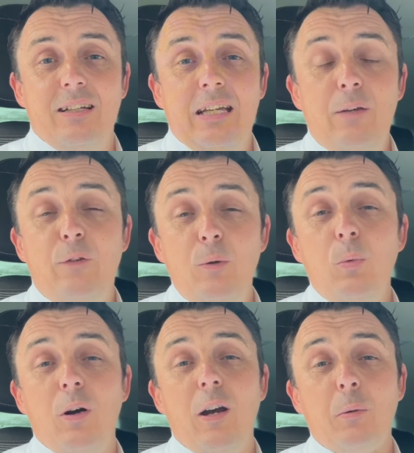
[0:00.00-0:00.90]
If you
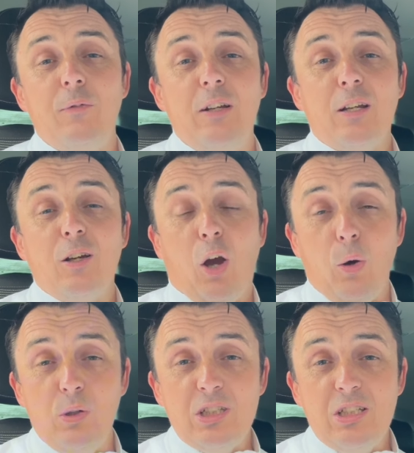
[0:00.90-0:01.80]
work within a
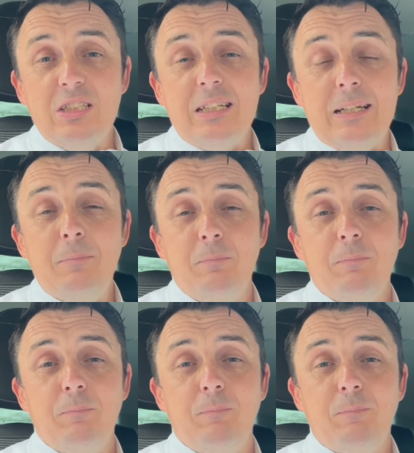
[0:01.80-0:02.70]
coaching team,
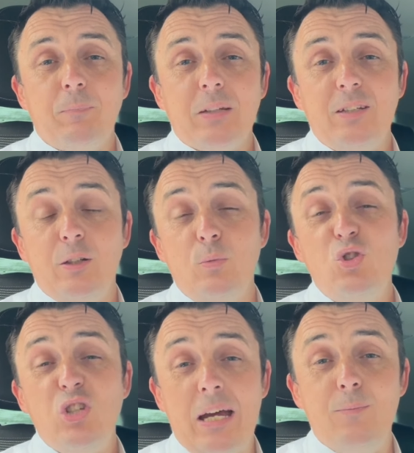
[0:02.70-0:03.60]
you
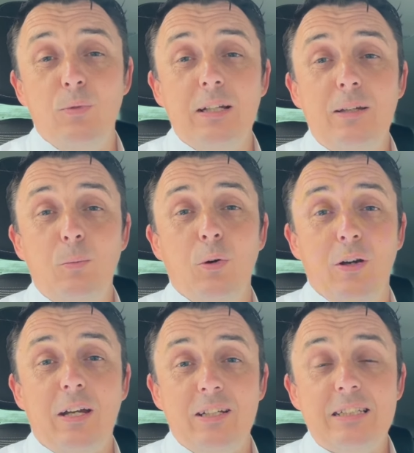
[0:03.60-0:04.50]
generally
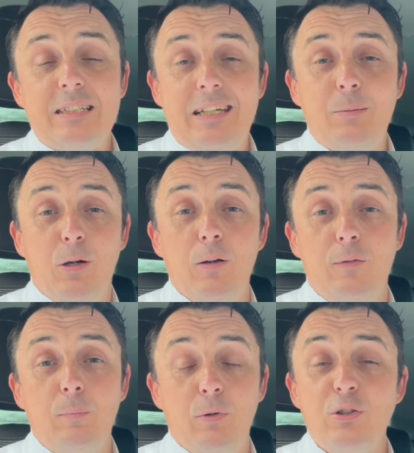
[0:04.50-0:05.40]
work in a team
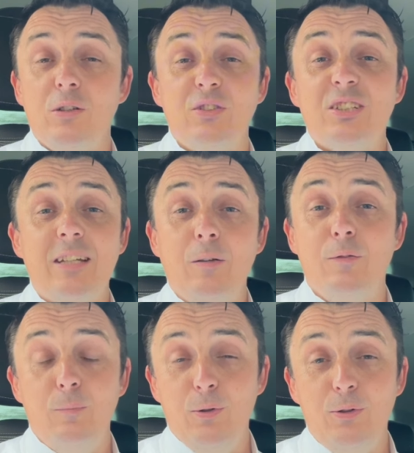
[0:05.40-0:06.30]
of a bunch of
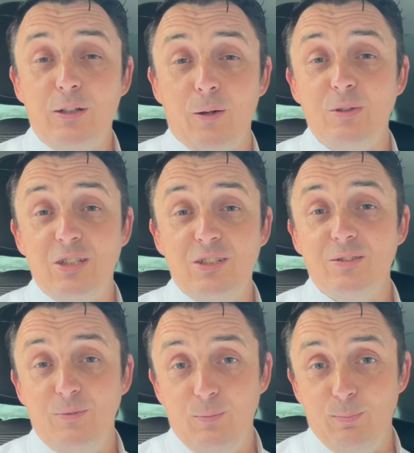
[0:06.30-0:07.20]
self-employed coaches,
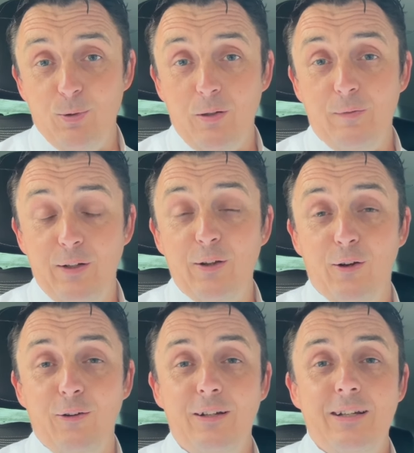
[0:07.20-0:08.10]
more often than
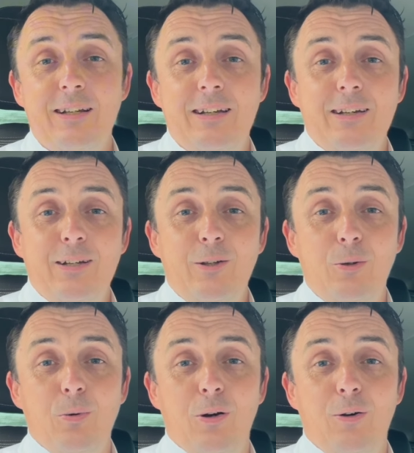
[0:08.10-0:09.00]
not,
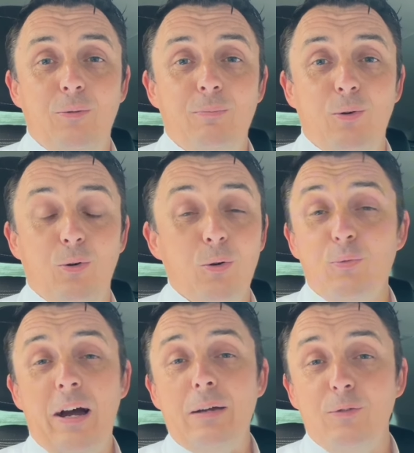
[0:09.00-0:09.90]
who are all
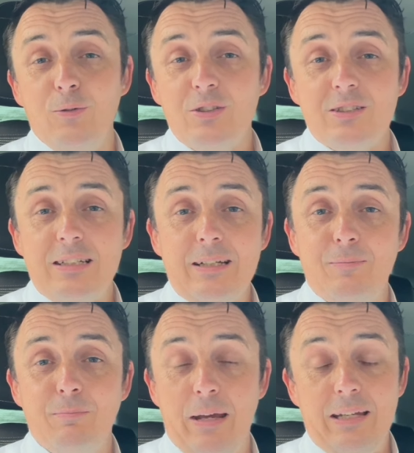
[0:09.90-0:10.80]
rivals in
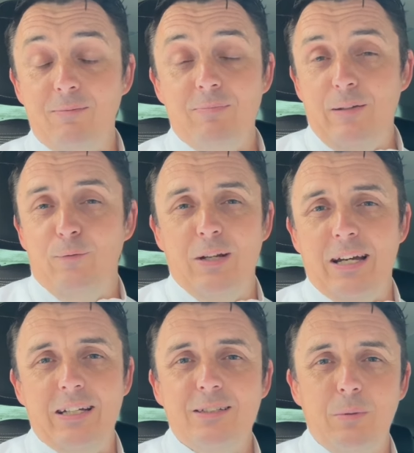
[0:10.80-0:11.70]
many different
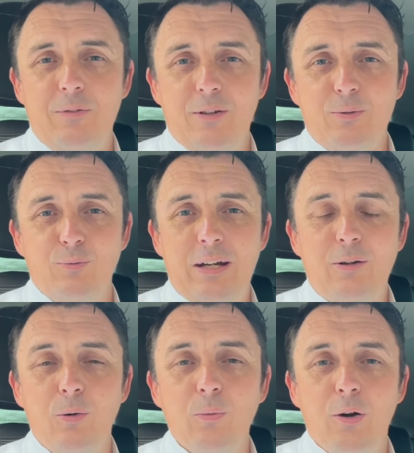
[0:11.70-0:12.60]
eyes, whether that's right
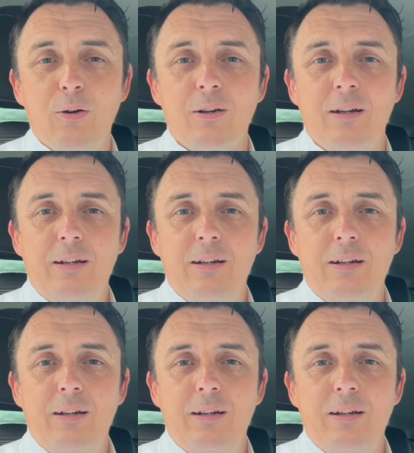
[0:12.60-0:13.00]
or wrong.